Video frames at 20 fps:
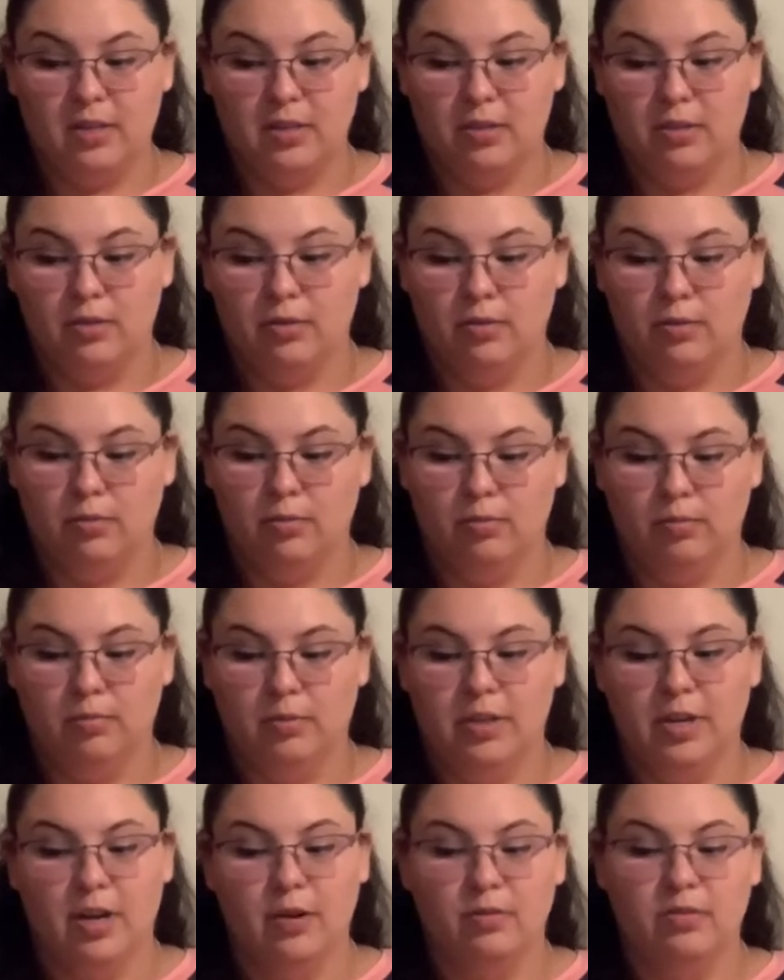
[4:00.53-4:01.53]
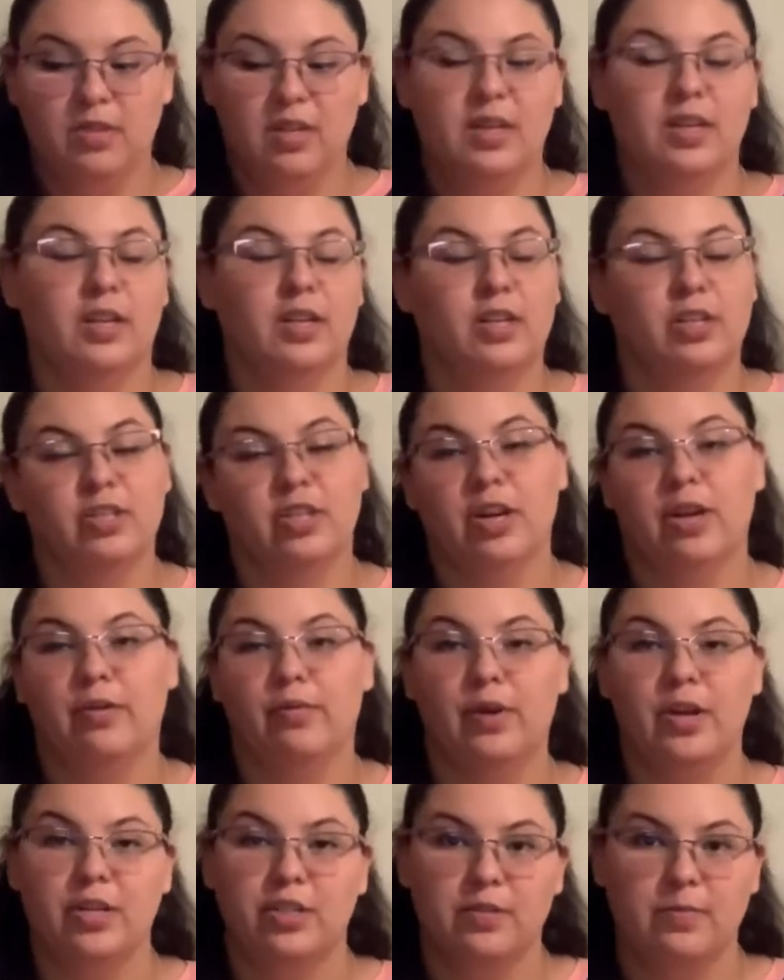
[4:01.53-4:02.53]
to, sitting in a chair,
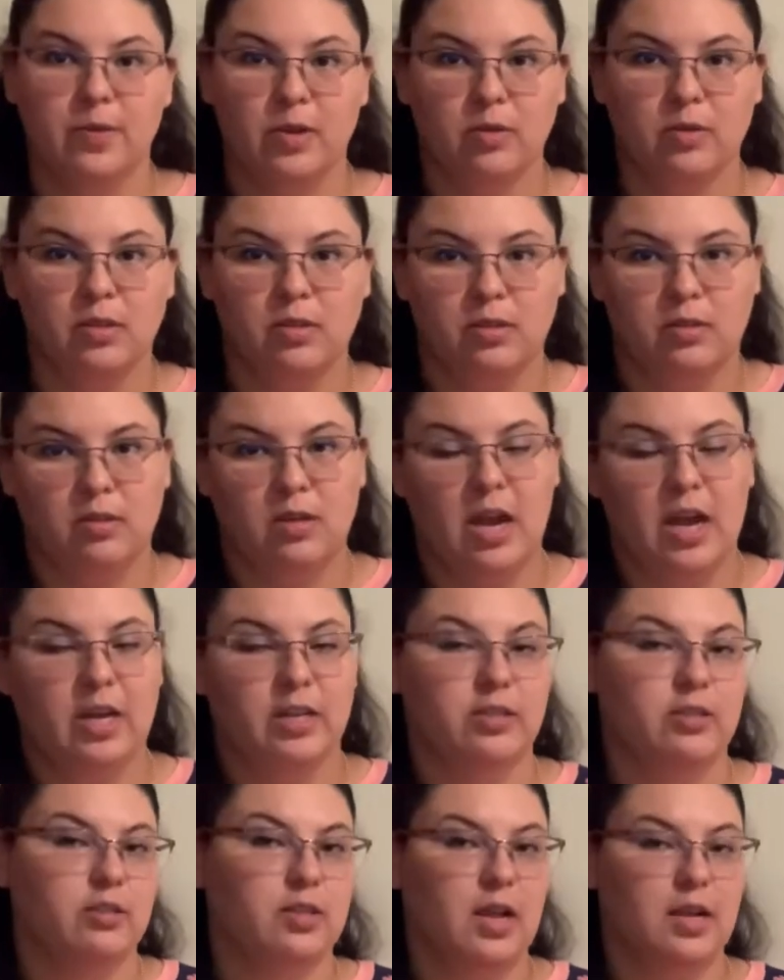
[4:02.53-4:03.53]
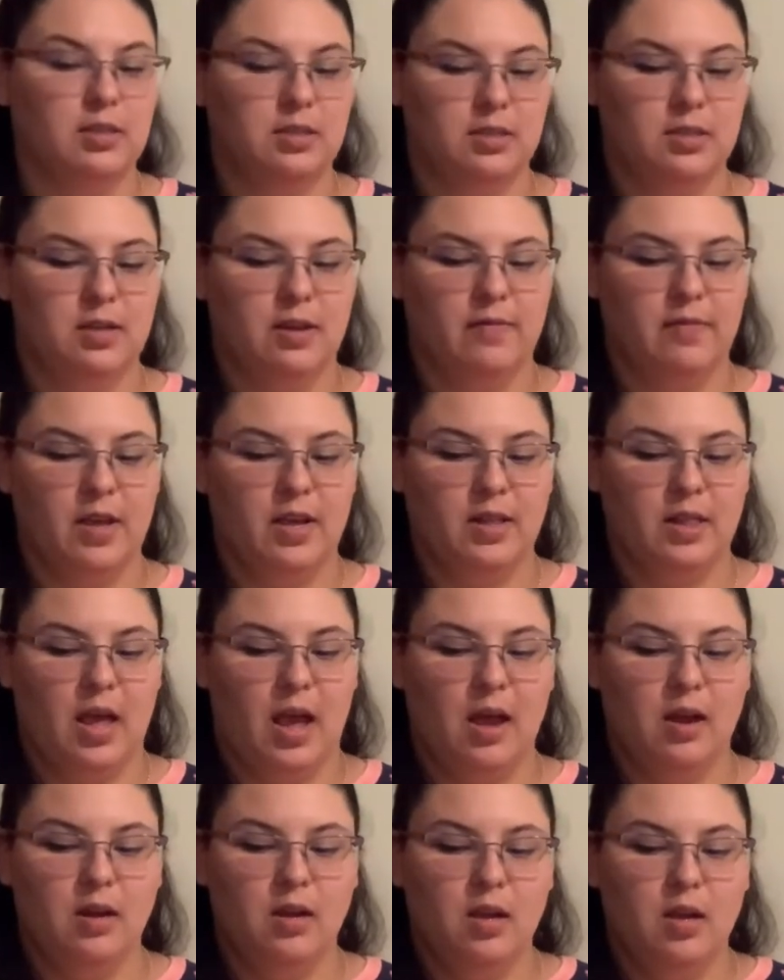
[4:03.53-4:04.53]
range of motion exercises, stuff like
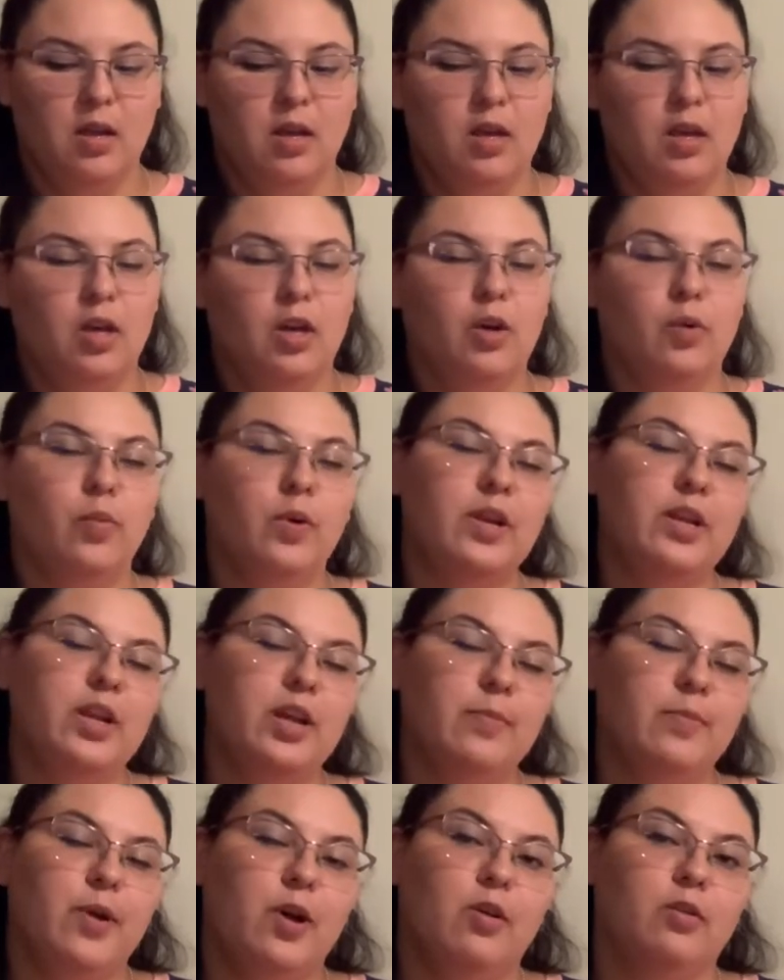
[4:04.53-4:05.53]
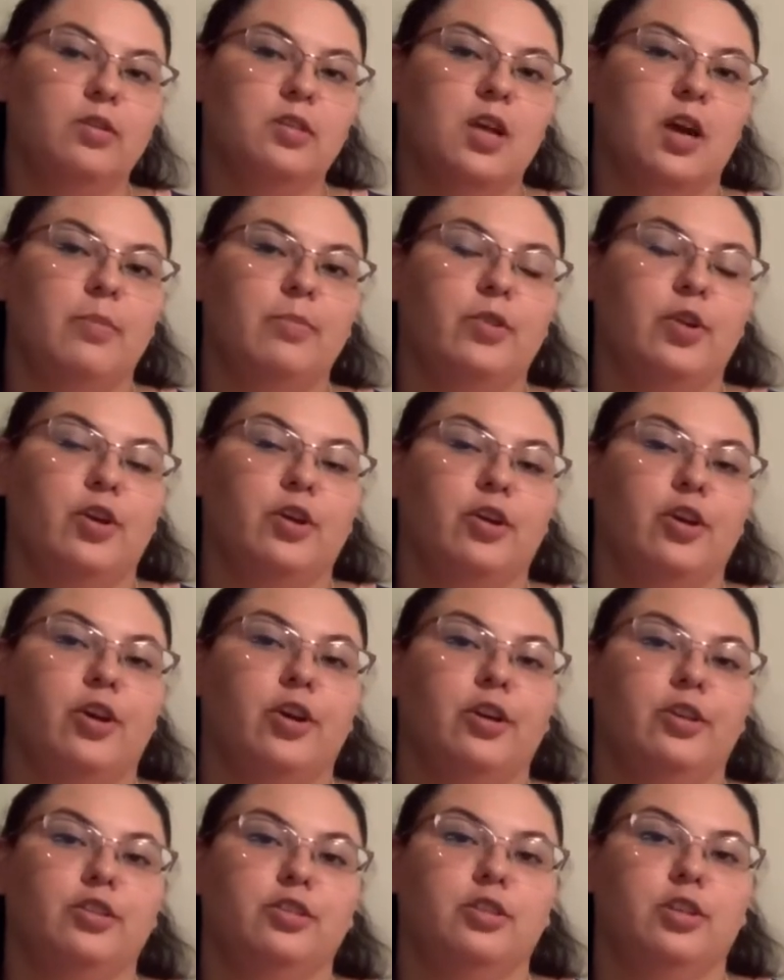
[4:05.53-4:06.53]
that. 1 day post-op, they're
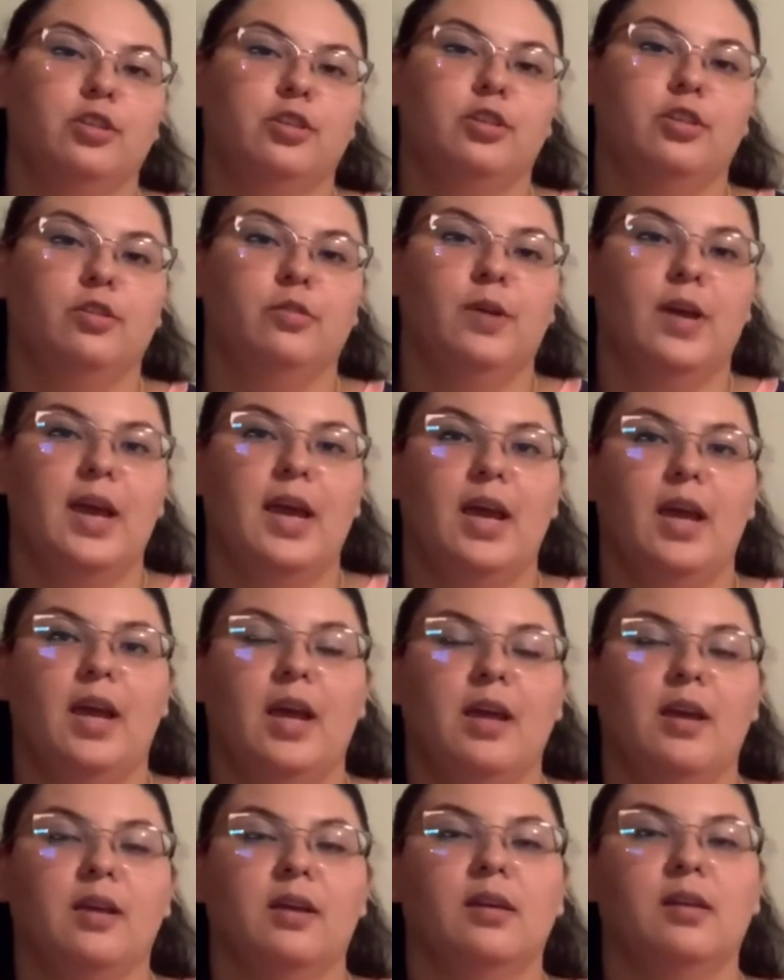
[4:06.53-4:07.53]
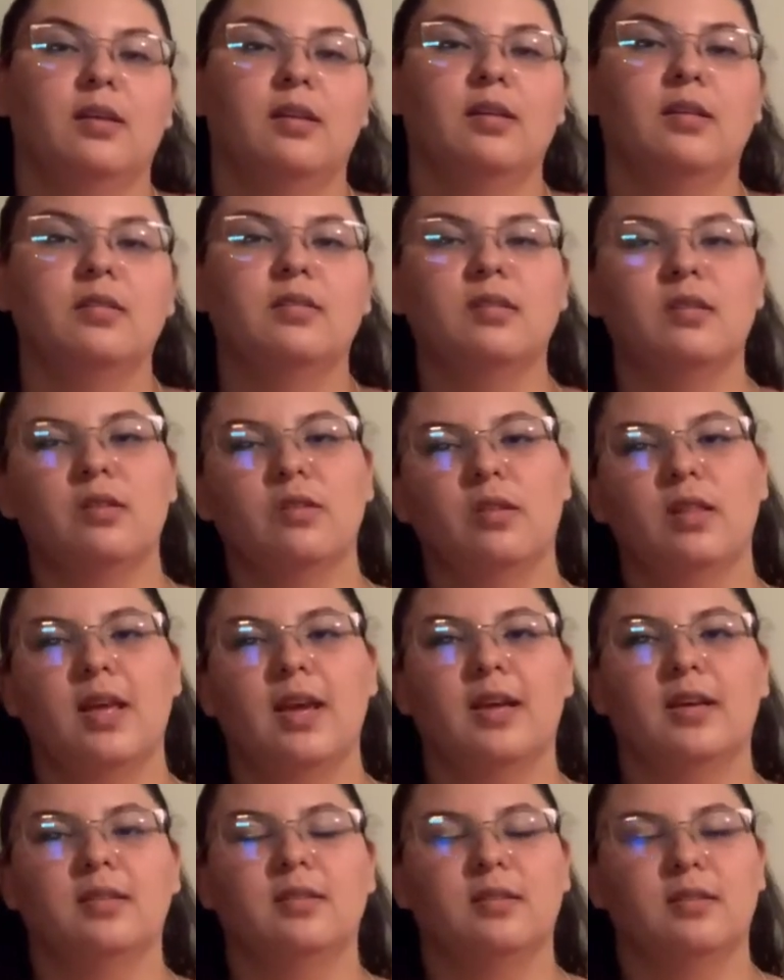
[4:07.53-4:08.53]
encouraged to do a single leg
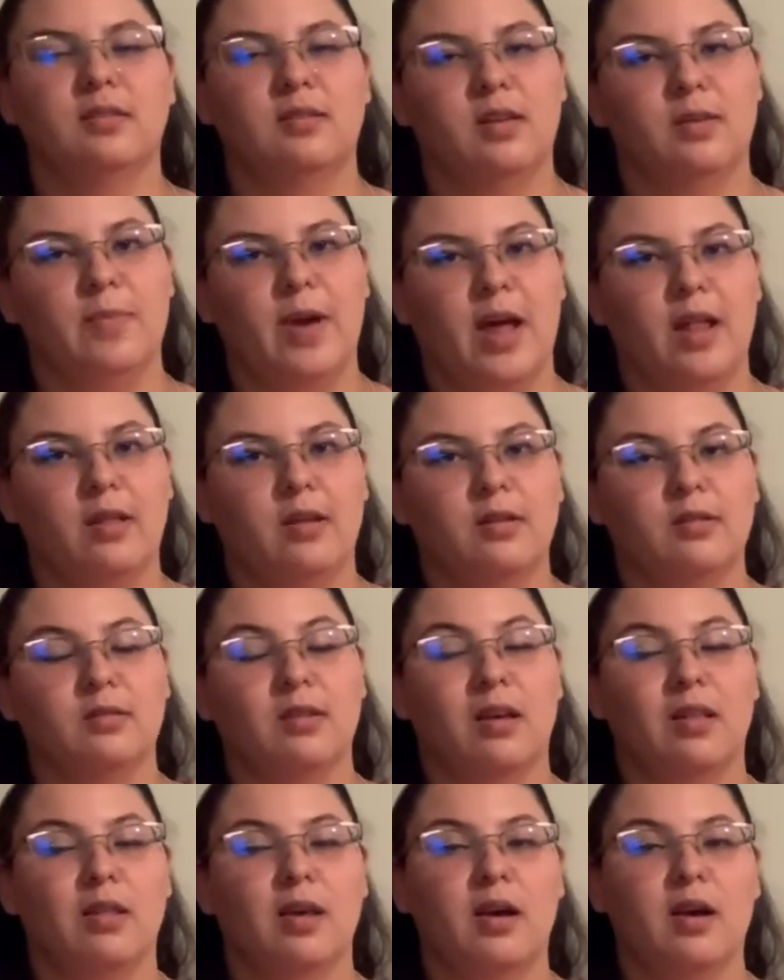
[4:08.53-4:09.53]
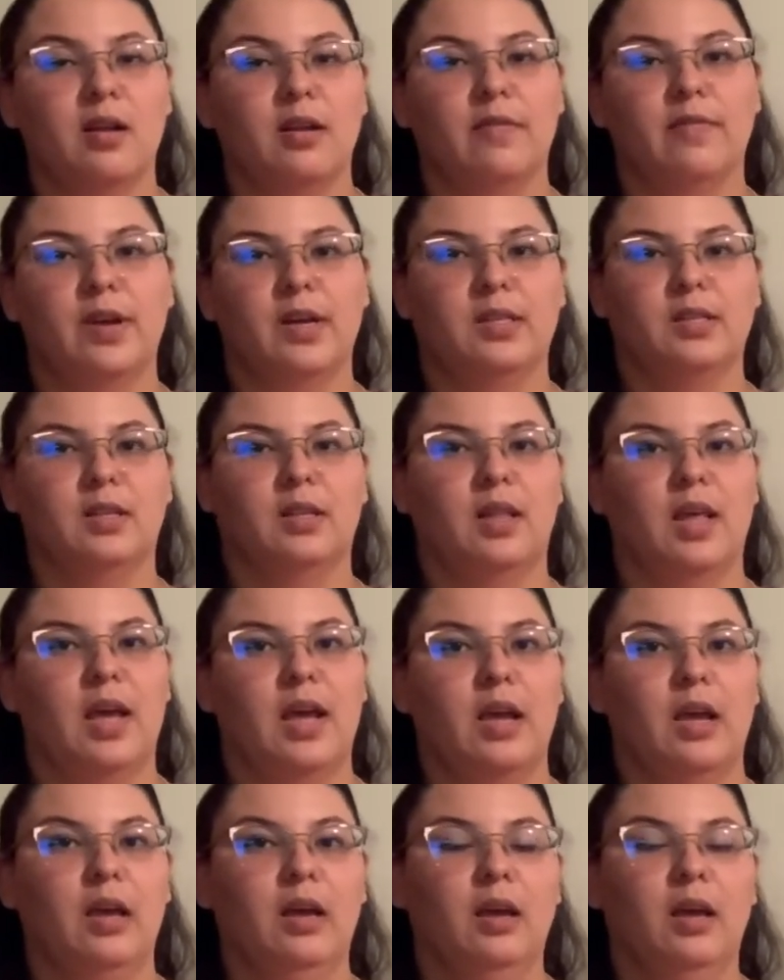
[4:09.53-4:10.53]
assisted balance on the unaffected leg.